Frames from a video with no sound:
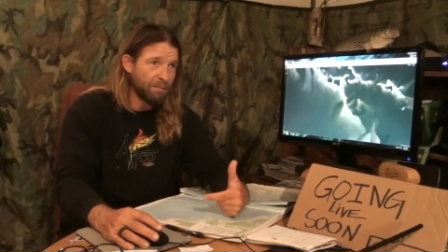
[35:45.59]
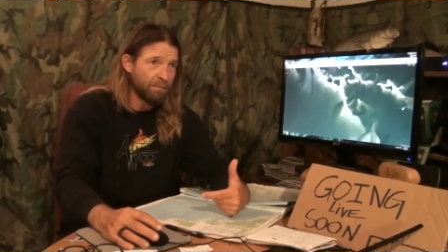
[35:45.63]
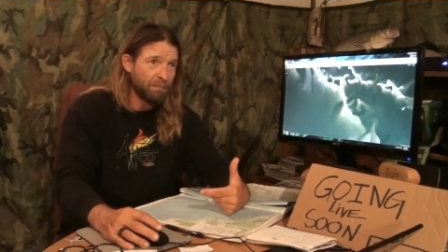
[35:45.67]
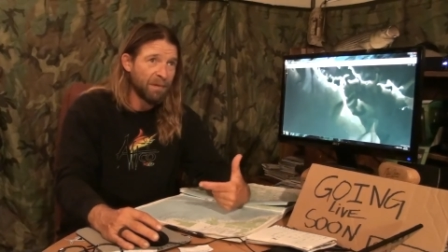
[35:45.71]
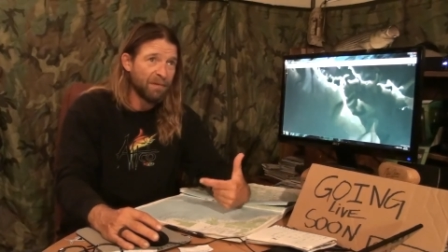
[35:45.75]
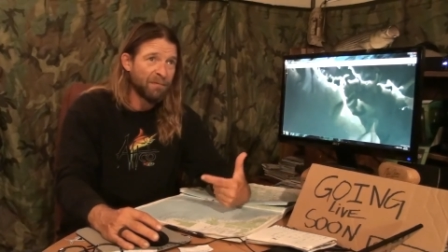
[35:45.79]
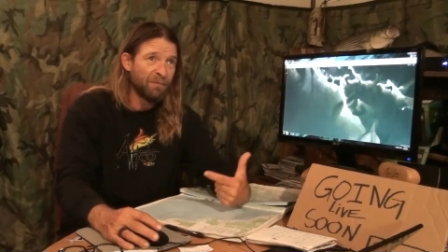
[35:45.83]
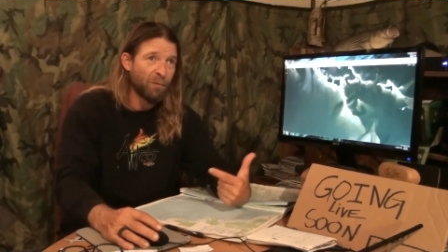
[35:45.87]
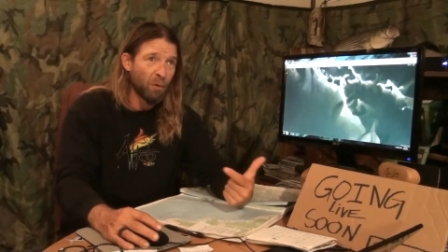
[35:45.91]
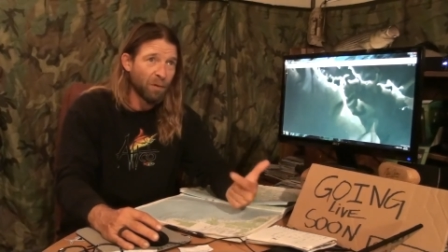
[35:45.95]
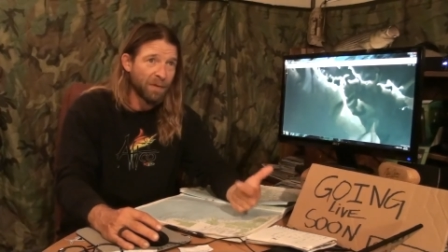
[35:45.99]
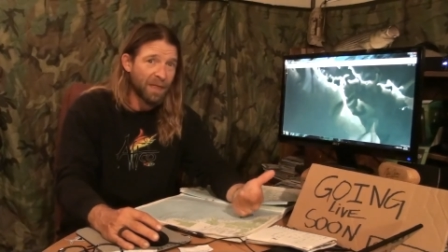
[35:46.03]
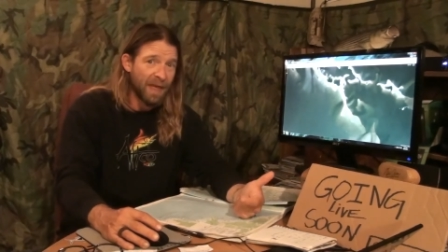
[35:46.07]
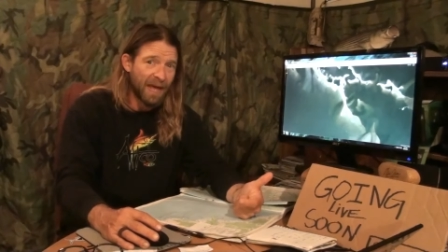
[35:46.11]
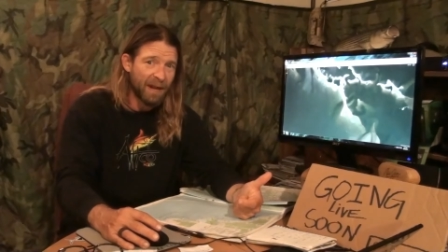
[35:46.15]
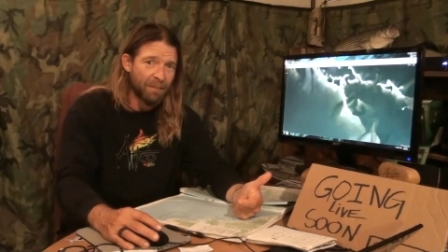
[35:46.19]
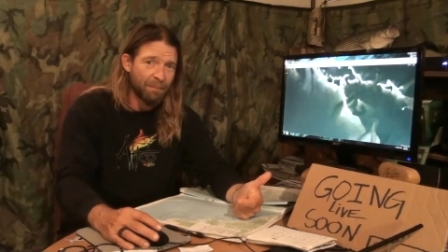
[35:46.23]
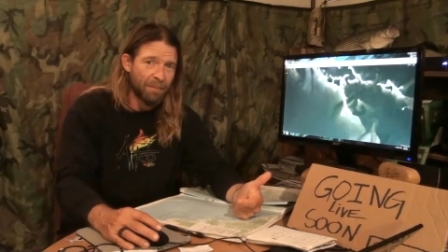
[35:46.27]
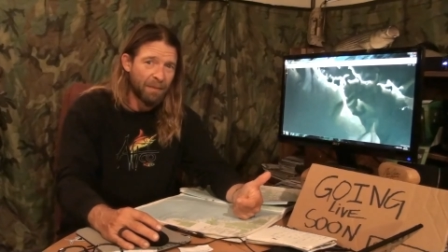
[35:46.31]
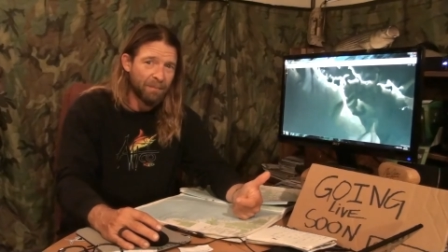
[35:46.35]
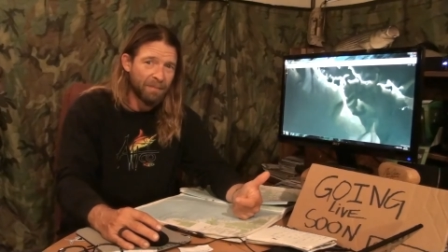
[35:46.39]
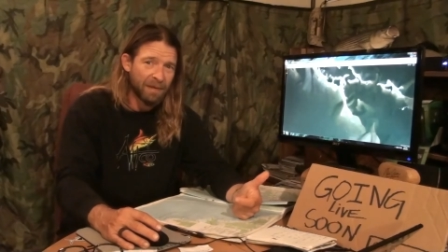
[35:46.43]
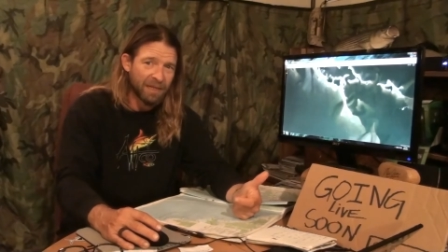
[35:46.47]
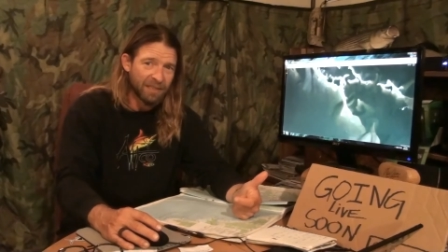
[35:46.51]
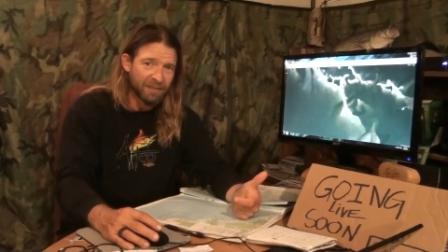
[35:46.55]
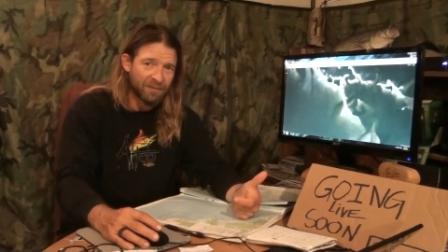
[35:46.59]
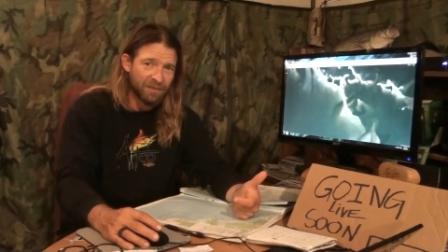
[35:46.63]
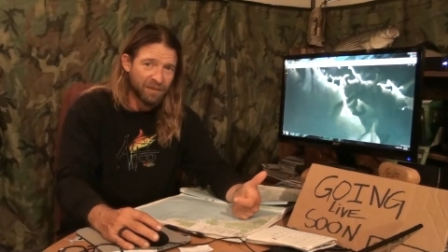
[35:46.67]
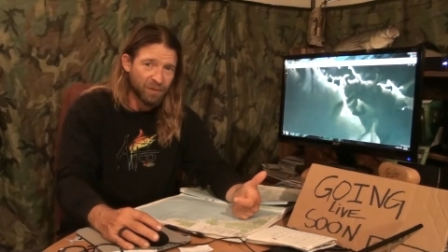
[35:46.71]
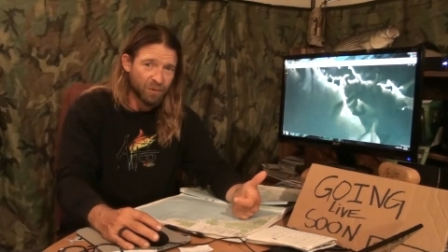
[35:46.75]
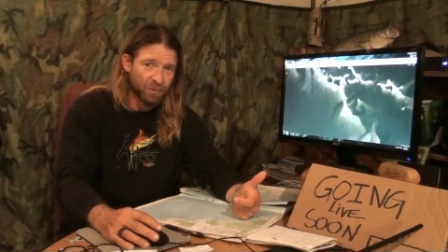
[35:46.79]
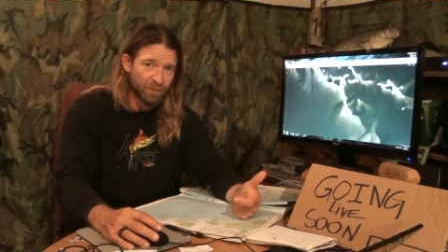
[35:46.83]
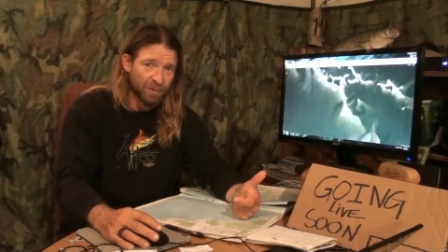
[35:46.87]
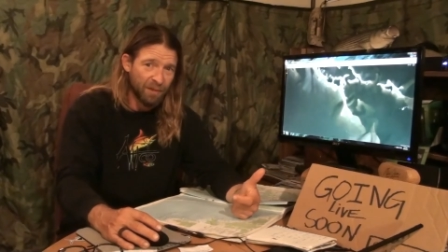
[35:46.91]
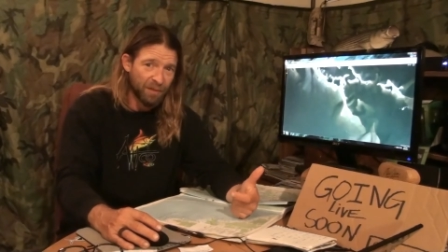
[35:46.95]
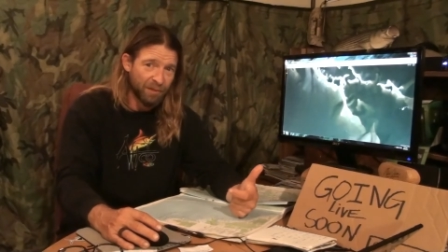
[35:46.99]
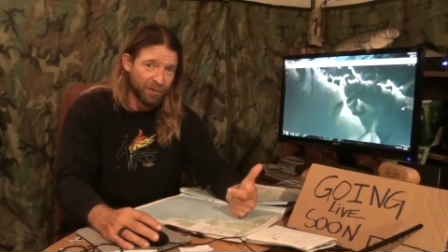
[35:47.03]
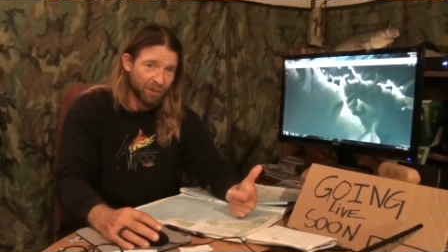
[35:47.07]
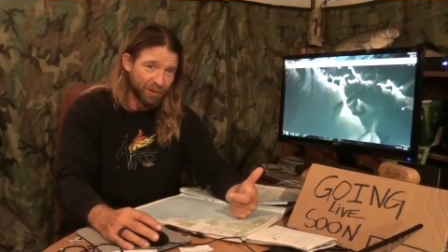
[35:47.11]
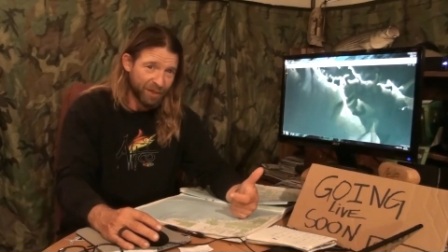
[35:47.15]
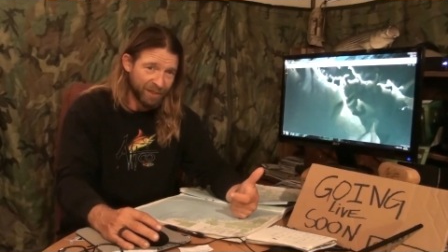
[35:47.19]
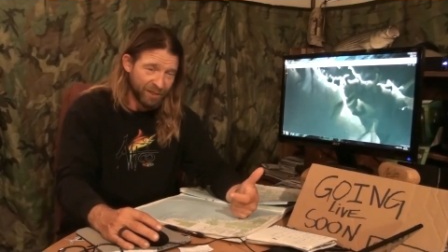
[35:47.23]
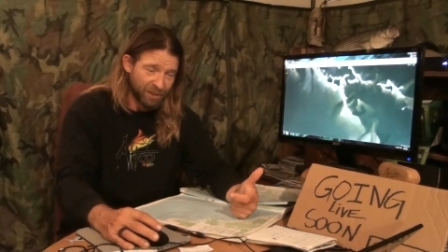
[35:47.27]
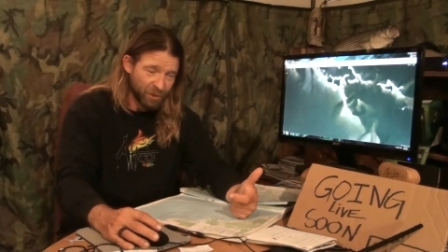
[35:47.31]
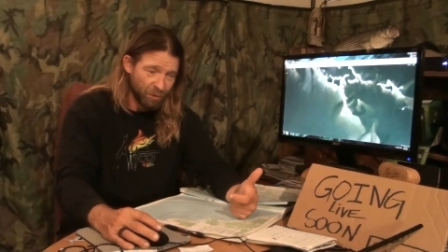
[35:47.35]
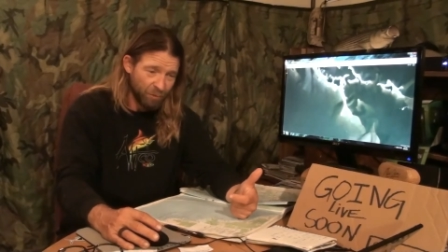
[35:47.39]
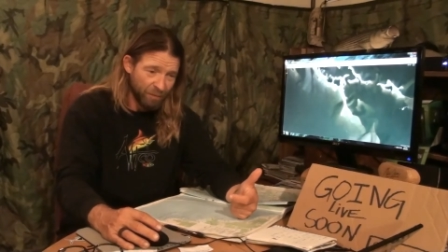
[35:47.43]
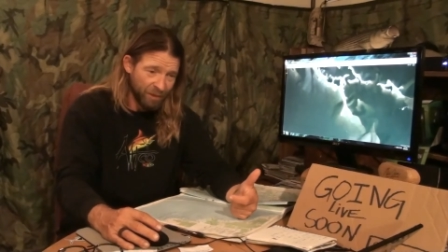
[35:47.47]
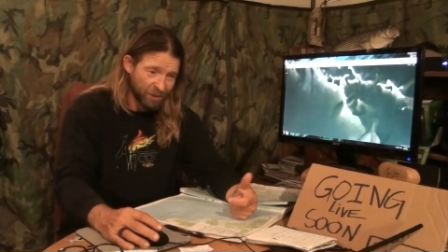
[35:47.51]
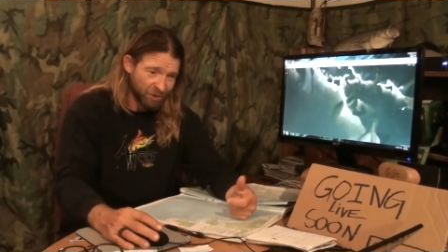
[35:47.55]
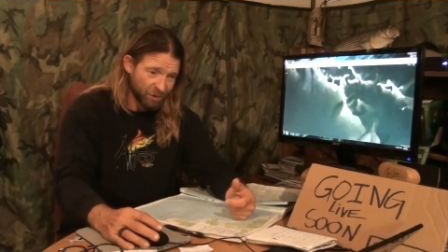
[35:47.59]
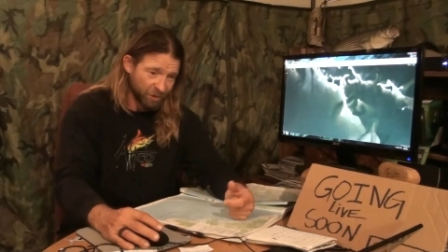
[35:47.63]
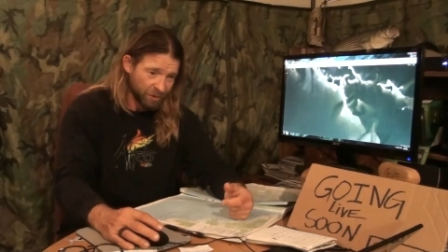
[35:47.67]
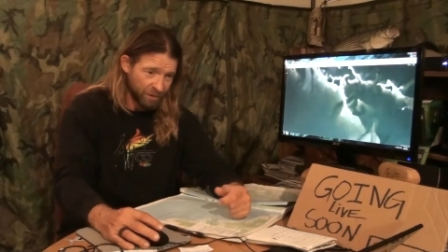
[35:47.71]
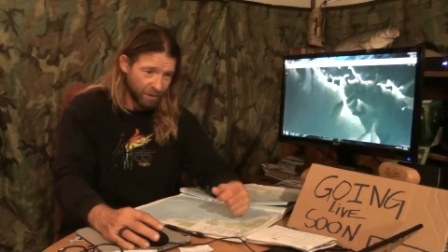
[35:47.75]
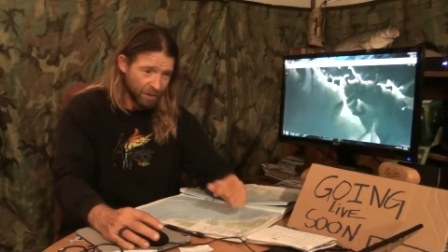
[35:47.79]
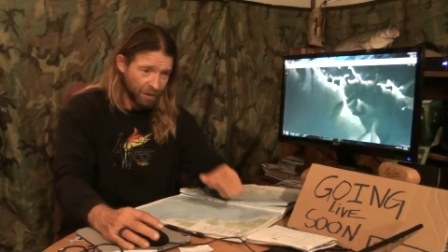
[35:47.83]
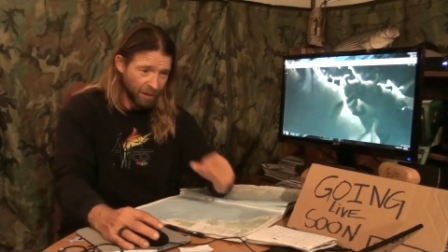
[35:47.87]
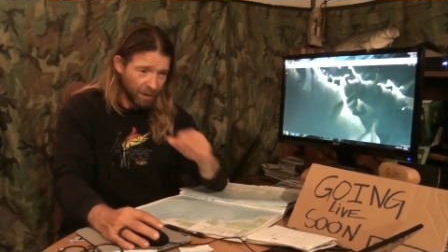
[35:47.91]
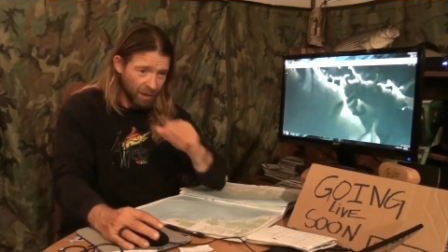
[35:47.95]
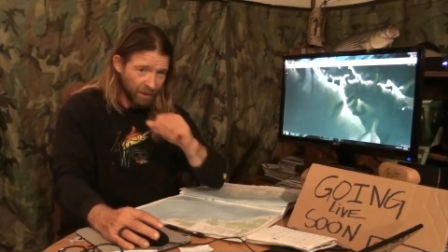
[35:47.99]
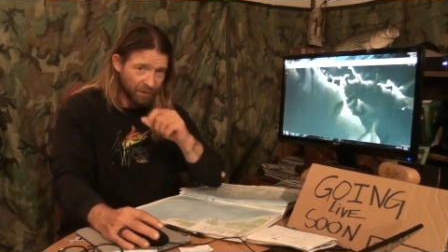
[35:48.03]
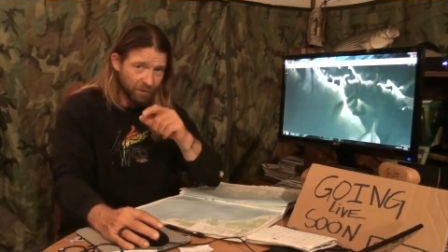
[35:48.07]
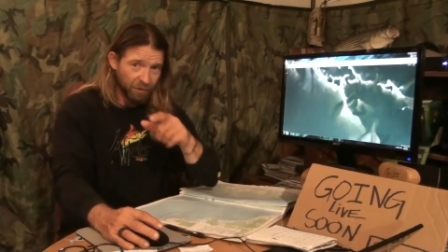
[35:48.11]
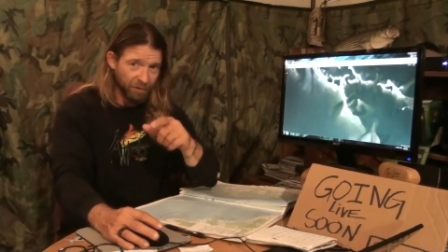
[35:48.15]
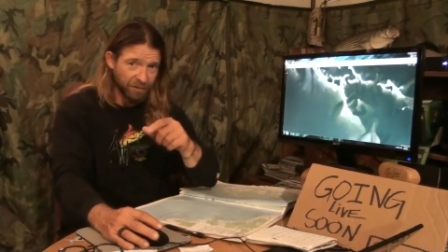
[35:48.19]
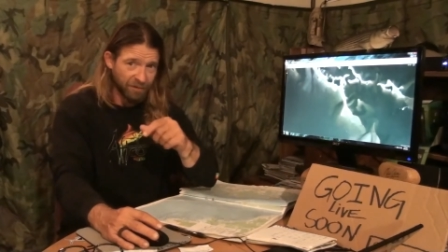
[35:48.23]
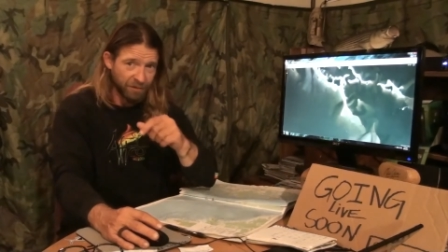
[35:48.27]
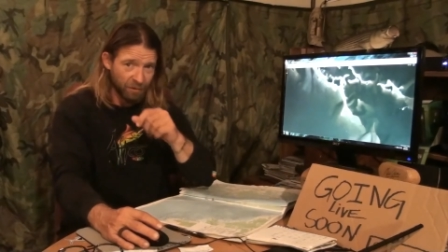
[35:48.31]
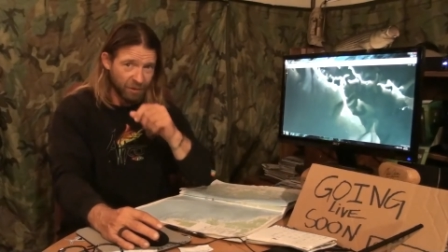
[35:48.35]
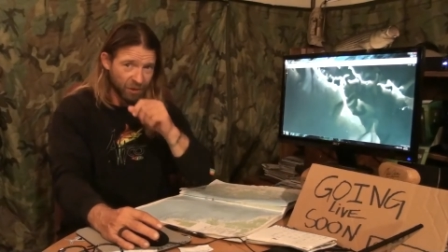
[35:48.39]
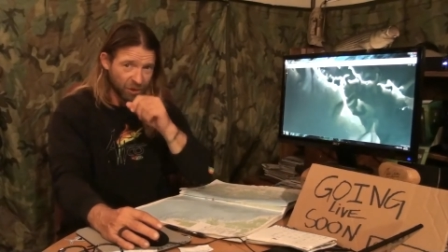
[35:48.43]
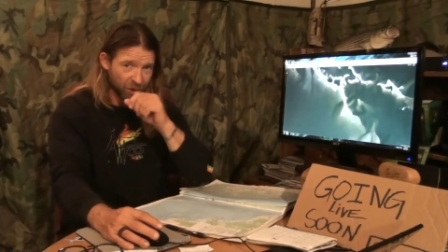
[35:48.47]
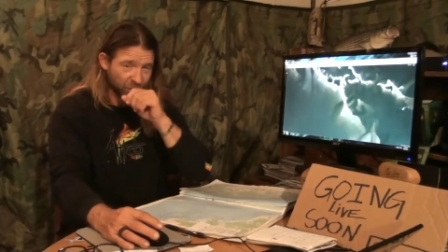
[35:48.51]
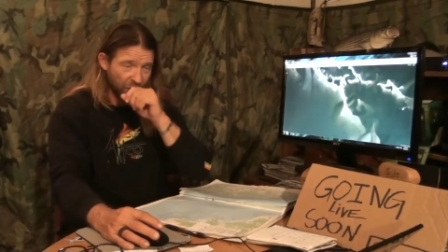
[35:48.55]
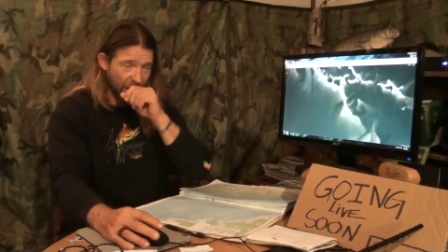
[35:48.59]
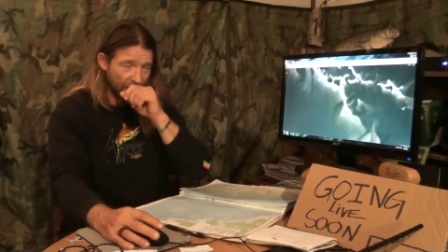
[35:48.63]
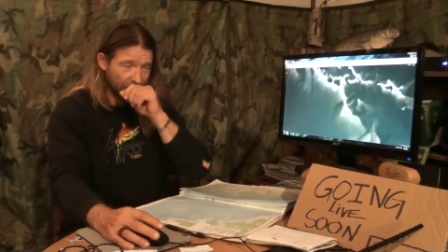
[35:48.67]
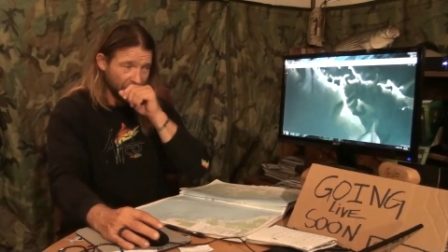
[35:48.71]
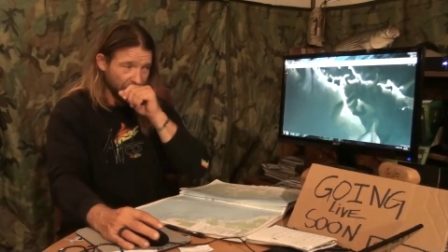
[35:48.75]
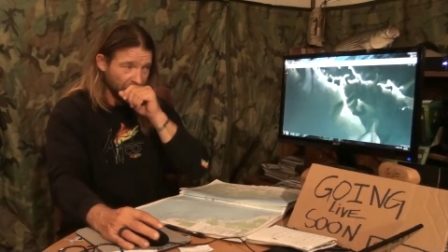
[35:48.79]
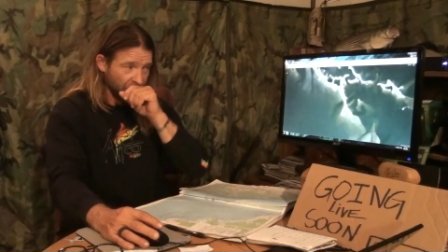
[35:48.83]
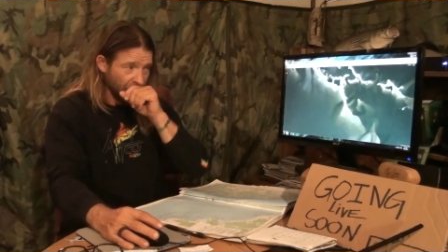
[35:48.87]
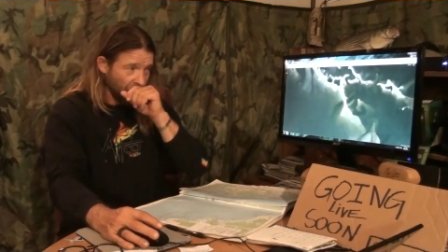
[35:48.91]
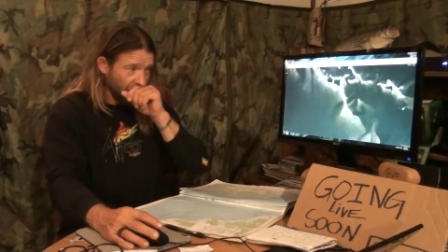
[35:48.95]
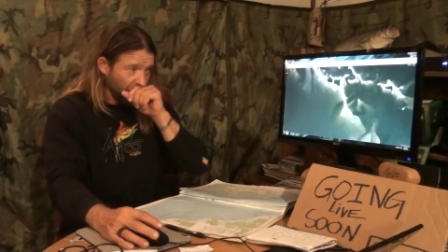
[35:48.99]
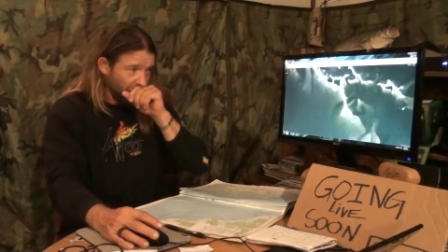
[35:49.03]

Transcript: Before that, my biggest fish was a 32-inch striper.